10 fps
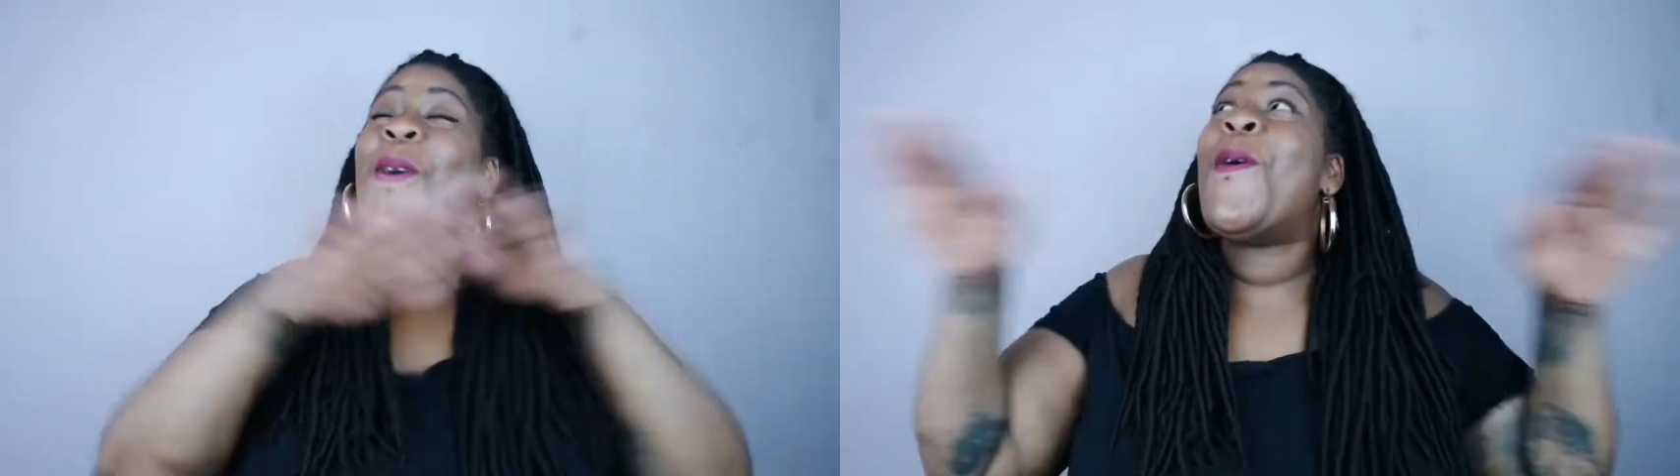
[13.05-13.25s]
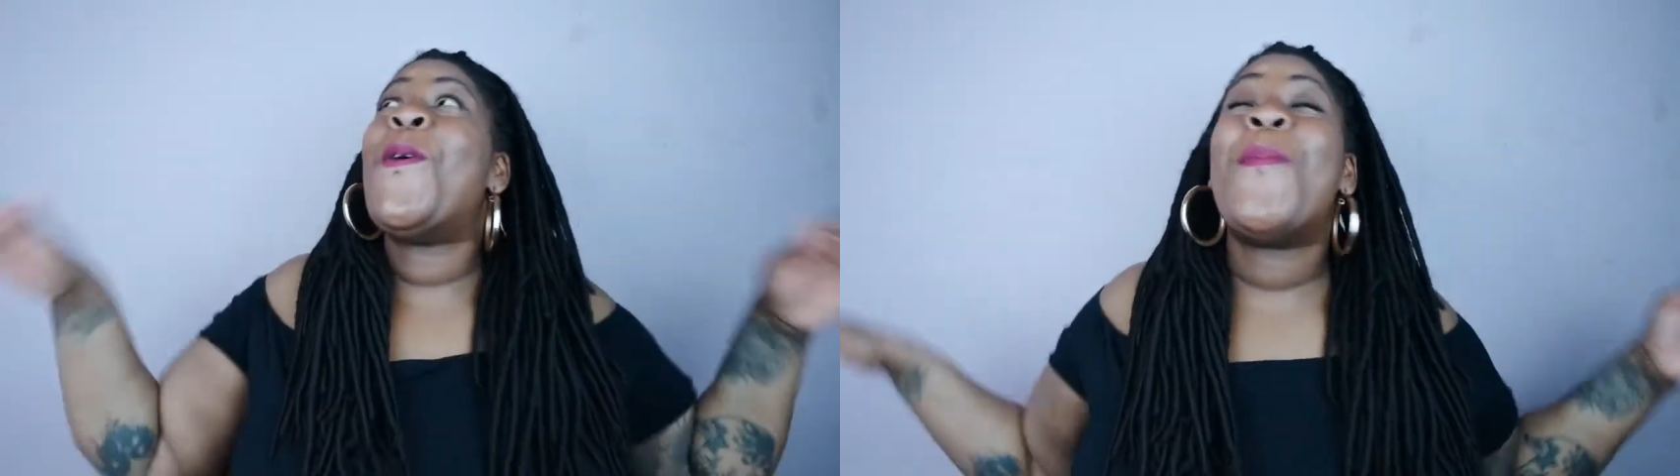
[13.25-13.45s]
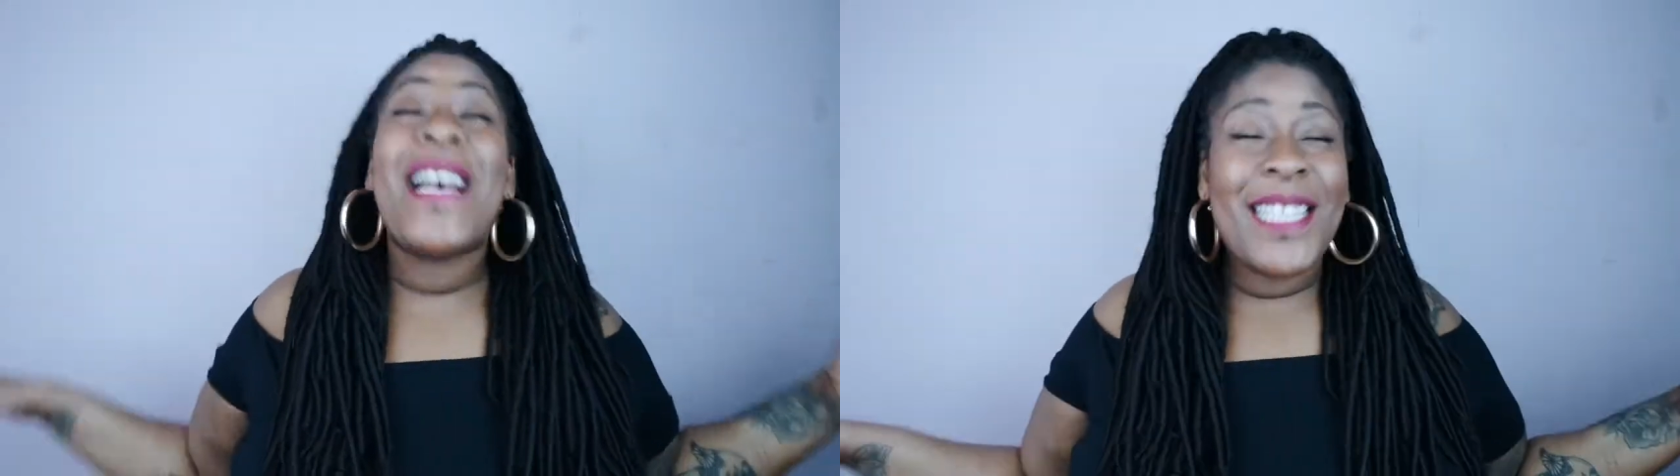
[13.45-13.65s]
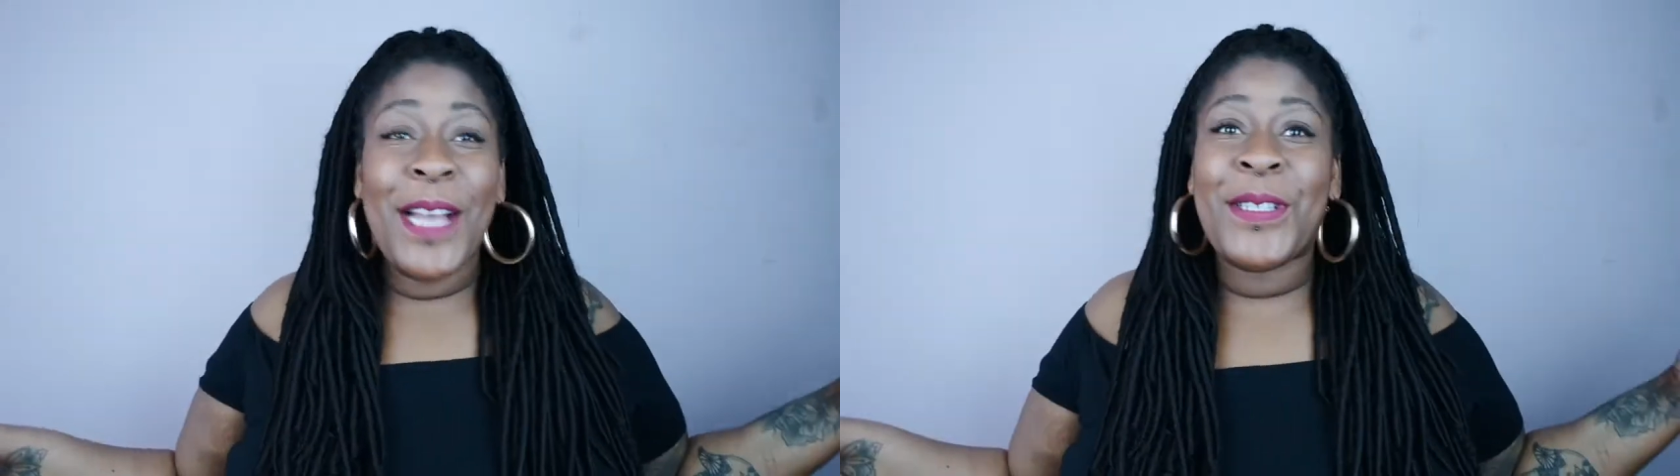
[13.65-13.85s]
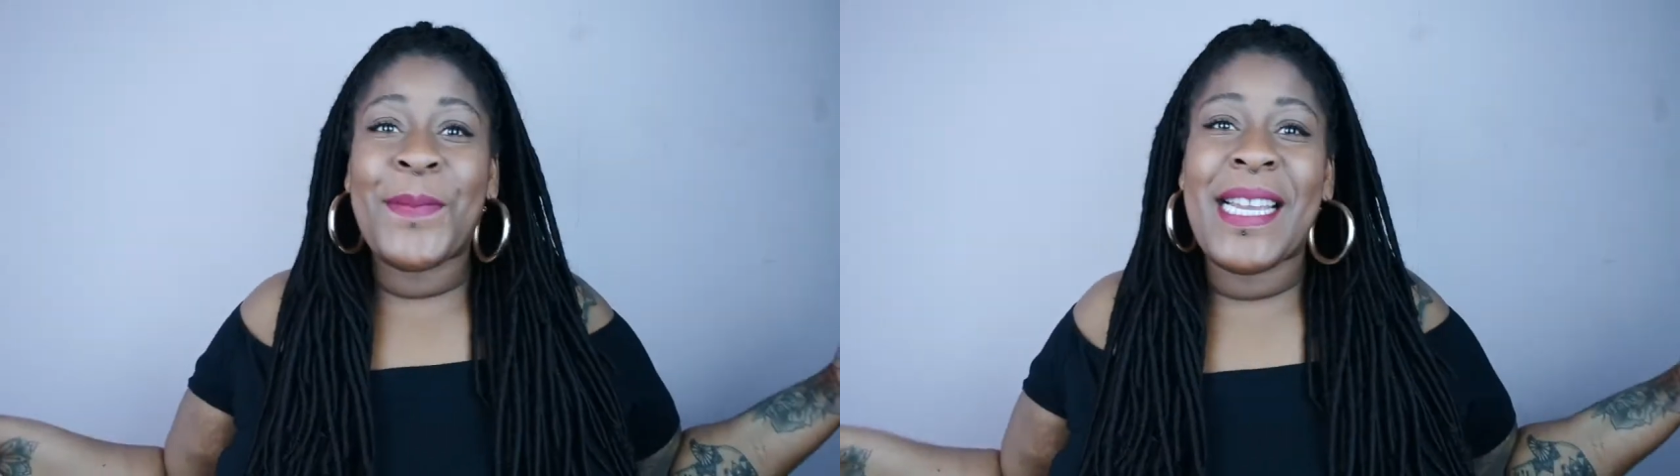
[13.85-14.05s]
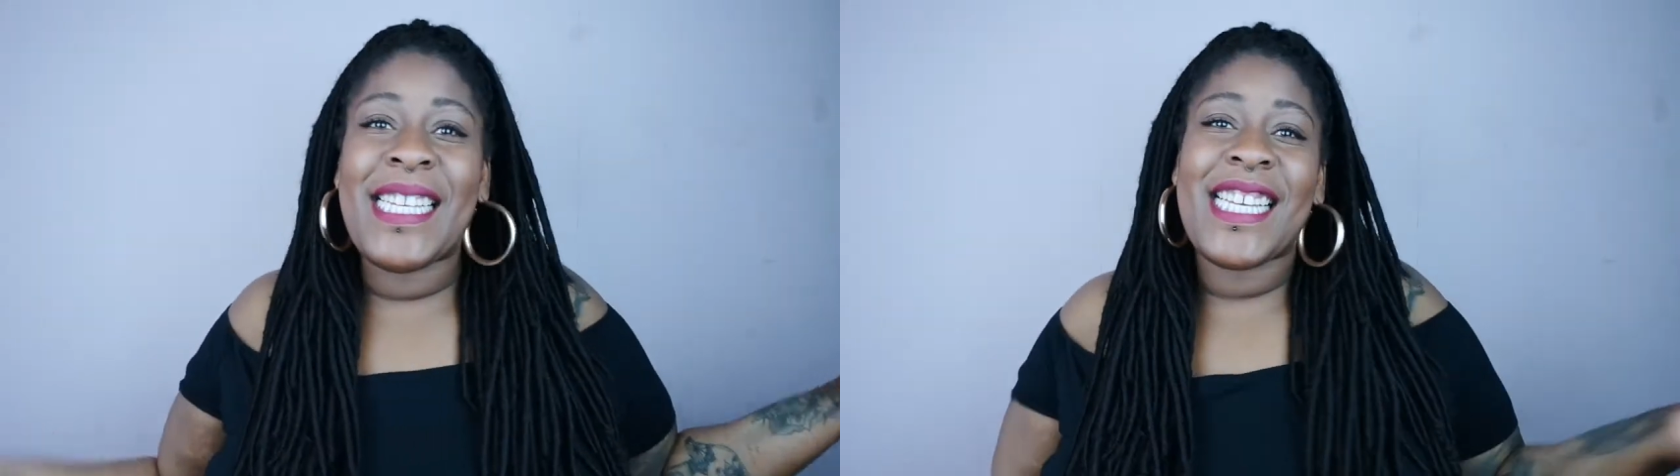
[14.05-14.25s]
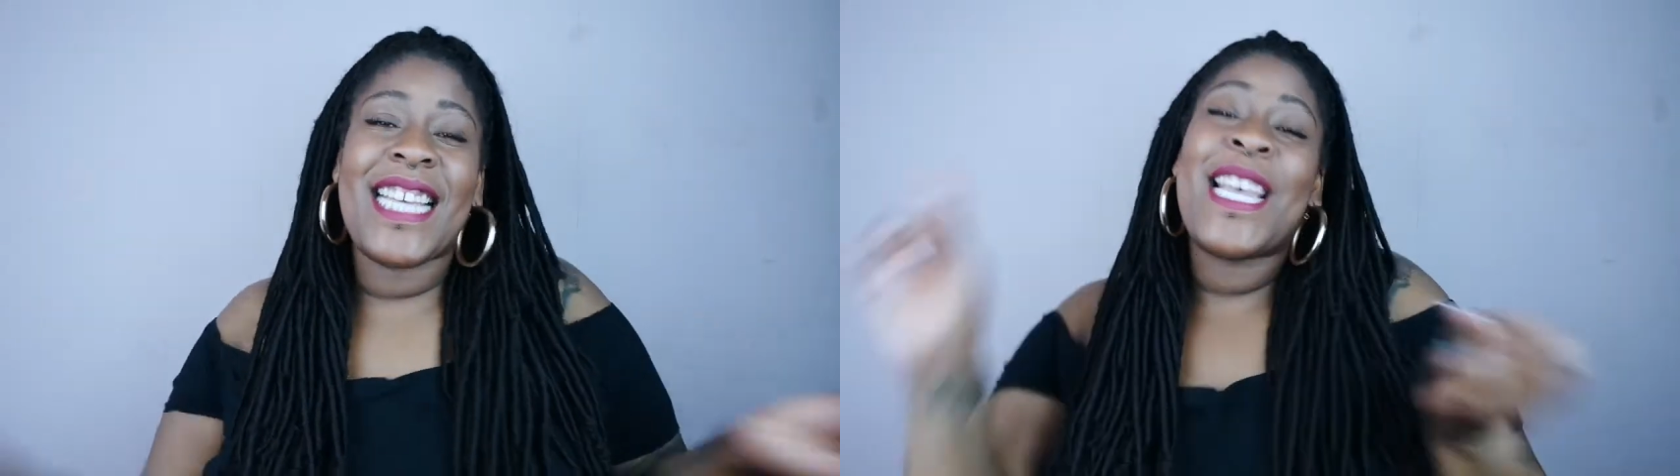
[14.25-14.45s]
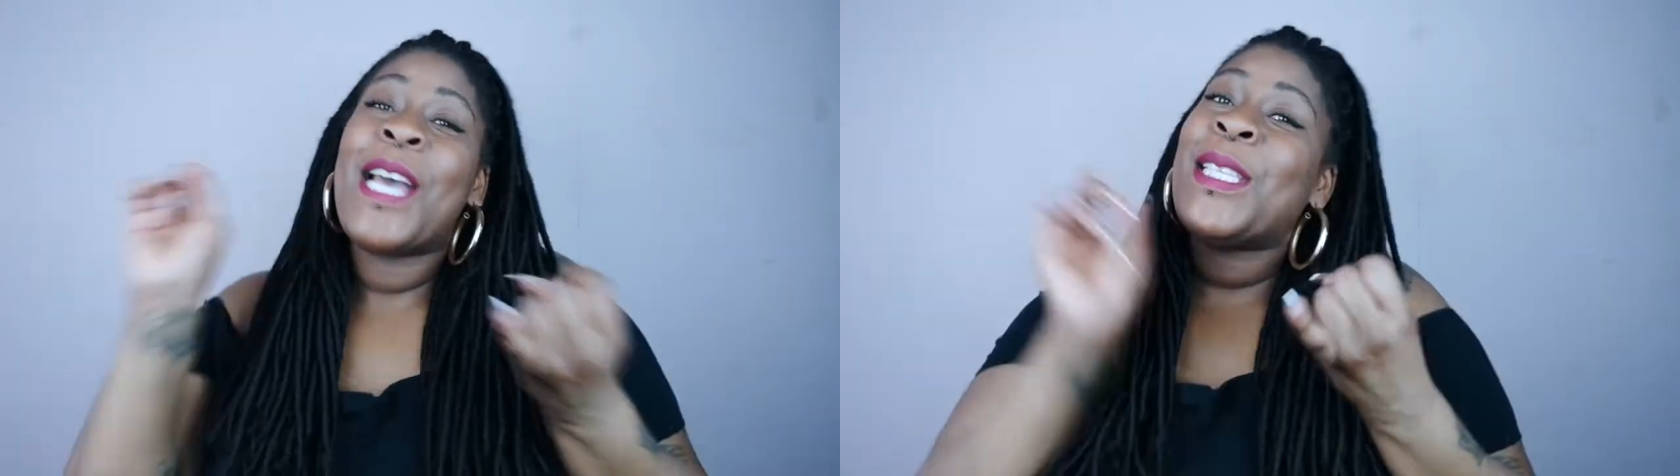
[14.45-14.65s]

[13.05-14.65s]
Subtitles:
all my social medias,